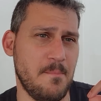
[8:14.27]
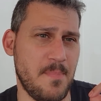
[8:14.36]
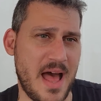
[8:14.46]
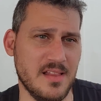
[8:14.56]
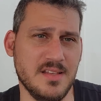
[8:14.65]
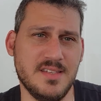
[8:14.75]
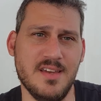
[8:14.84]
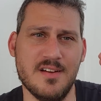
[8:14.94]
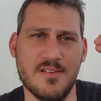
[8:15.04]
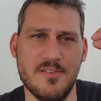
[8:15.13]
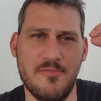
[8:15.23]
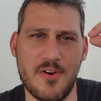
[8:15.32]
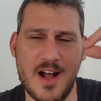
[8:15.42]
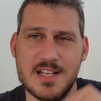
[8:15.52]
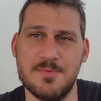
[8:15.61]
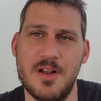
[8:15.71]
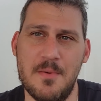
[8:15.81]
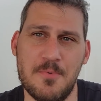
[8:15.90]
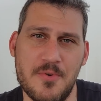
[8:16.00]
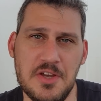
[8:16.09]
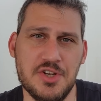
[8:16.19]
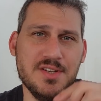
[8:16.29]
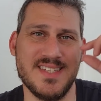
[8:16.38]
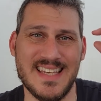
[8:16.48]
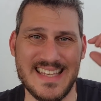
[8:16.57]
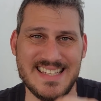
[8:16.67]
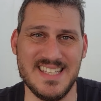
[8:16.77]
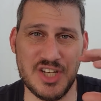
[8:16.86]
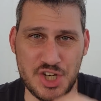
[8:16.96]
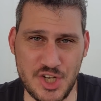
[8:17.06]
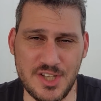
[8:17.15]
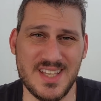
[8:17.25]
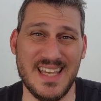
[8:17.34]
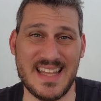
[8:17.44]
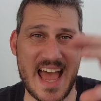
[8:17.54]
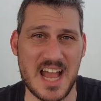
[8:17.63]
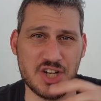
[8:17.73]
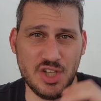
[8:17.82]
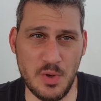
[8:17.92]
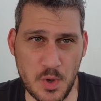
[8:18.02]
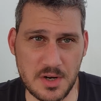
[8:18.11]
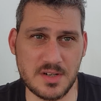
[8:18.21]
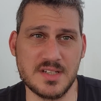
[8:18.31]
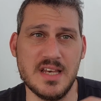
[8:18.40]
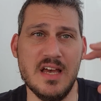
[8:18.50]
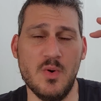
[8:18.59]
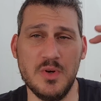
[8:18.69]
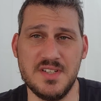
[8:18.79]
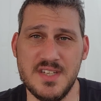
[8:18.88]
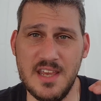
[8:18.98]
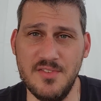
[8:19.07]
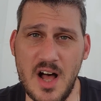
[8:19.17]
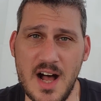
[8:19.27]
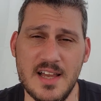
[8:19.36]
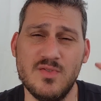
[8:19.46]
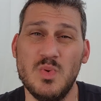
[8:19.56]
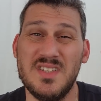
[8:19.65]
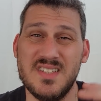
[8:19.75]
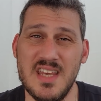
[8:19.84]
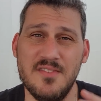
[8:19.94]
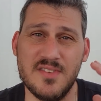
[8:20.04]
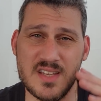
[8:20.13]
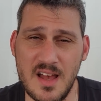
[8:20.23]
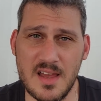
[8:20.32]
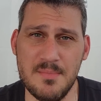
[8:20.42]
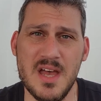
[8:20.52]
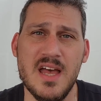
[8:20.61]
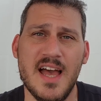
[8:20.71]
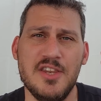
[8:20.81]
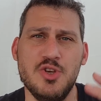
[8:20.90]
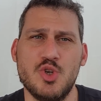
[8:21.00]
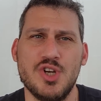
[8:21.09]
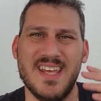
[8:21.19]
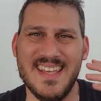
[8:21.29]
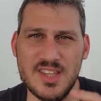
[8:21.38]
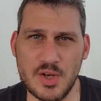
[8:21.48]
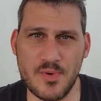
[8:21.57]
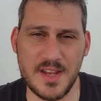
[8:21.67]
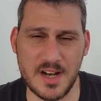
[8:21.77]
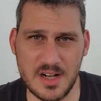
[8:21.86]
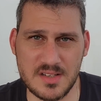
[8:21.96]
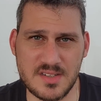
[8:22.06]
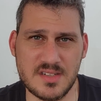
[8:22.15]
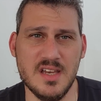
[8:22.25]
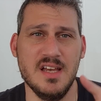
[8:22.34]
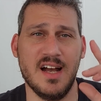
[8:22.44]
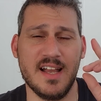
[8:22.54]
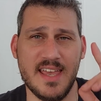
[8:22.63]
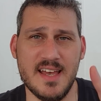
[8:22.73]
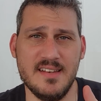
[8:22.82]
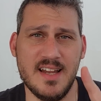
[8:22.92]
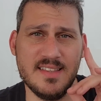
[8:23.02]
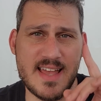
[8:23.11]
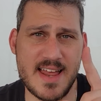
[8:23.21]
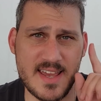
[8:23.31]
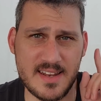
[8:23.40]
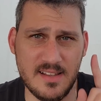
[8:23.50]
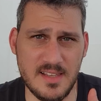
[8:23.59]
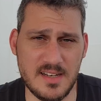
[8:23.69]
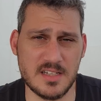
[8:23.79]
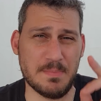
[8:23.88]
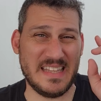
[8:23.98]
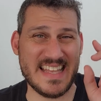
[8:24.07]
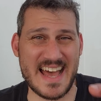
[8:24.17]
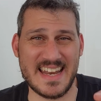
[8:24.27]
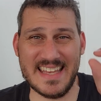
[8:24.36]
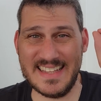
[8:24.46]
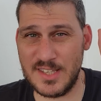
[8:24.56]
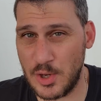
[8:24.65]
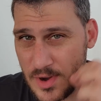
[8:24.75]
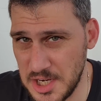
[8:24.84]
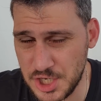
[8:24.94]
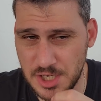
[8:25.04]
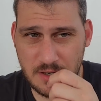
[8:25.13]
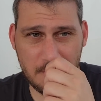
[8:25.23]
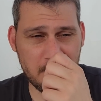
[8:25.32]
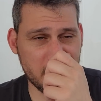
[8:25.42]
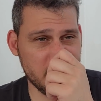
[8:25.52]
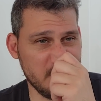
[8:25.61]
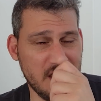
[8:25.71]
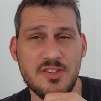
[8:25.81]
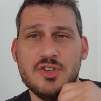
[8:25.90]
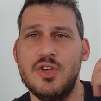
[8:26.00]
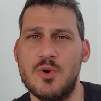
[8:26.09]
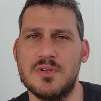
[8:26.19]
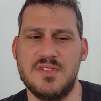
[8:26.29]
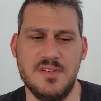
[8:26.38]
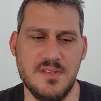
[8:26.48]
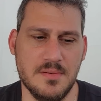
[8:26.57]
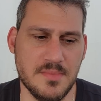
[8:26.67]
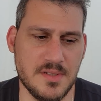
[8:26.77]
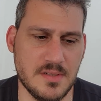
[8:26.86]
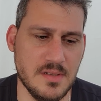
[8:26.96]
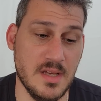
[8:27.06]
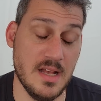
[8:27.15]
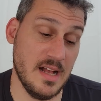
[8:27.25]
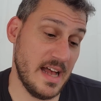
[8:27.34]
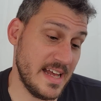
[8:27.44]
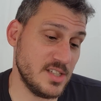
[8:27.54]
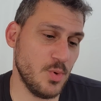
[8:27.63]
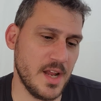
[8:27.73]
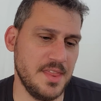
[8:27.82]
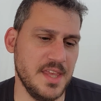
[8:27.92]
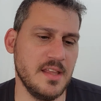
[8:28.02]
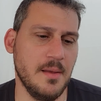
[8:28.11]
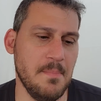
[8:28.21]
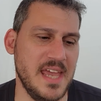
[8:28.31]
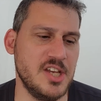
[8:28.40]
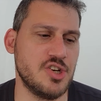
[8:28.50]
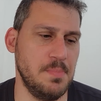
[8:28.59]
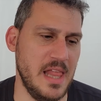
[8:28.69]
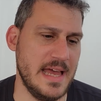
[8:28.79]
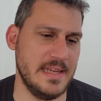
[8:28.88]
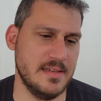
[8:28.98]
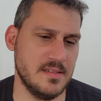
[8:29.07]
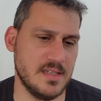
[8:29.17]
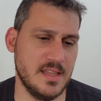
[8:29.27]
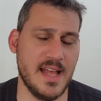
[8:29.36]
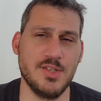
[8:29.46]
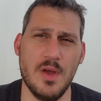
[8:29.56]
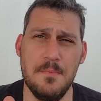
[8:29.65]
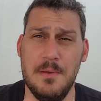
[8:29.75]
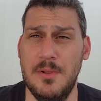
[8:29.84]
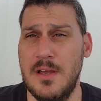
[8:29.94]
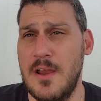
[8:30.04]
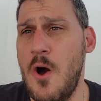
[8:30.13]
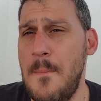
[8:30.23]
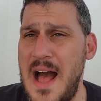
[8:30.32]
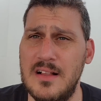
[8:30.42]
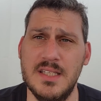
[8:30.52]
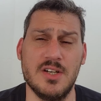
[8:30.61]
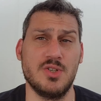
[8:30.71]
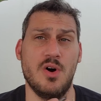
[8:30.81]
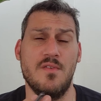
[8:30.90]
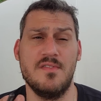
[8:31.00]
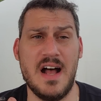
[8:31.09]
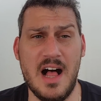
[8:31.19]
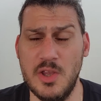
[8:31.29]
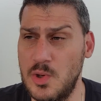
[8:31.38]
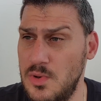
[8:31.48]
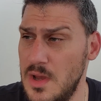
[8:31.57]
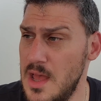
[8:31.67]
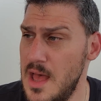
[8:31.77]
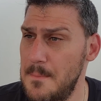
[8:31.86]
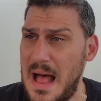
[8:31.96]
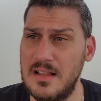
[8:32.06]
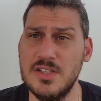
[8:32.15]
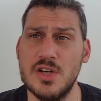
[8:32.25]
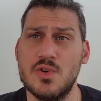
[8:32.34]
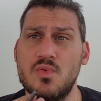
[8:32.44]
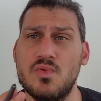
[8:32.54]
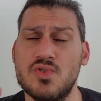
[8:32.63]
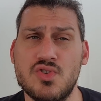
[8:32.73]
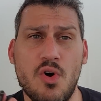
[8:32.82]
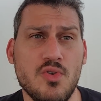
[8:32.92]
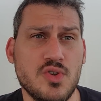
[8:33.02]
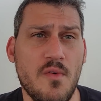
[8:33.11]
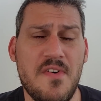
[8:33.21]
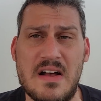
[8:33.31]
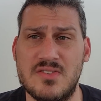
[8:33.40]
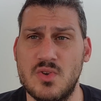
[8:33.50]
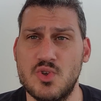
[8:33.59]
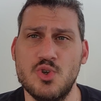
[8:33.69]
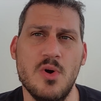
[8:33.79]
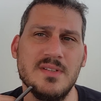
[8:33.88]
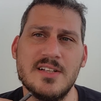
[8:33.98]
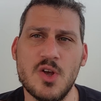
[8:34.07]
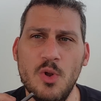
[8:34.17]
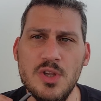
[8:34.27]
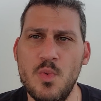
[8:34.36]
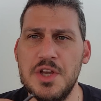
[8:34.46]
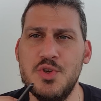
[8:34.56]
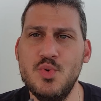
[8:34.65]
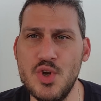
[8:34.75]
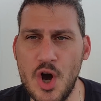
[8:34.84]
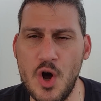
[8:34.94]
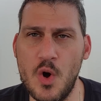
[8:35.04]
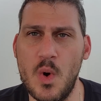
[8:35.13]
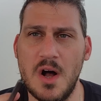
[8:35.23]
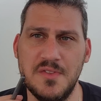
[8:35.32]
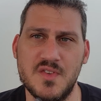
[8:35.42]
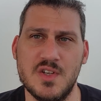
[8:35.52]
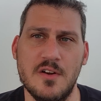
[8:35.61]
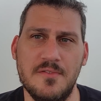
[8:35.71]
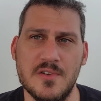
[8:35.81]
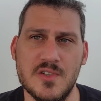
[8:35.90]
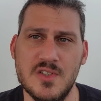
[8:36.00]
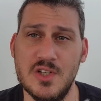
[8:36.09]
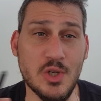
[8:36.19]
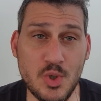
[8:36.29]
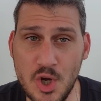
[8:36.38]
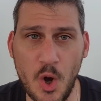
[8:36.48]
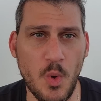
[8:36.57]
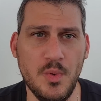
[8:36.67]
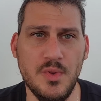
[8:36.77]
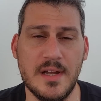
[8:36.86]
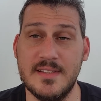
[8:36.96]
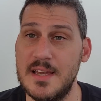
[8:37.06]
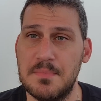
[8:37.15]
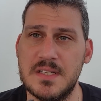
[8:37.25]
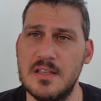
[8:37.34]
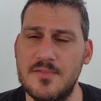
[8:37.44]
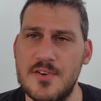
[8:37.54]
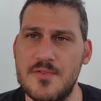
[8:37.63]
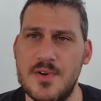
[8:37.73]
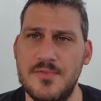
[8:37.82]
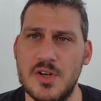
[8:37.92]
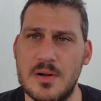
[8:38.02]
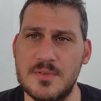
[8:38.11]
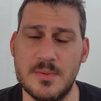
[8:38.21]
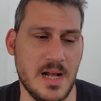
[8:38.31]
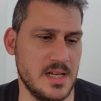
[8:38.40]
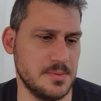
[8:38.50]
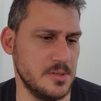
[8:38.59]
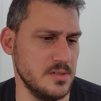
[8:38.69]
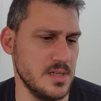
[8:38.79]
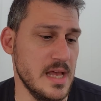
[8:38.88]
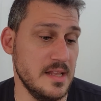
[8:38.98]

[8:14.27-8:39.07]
Palantir for hospital operations is the shit. It actually works. We save lives, we save time, and you should integrate us, again, not data analytics, but data integration into your systems. That's what I think the major plan is. And that's why when people are like, oh, Palantir is overvalued. Palantir grew so fast, so strong. That's only what you know on the surface. Did you know that 10% of our revenue comes from hospitals?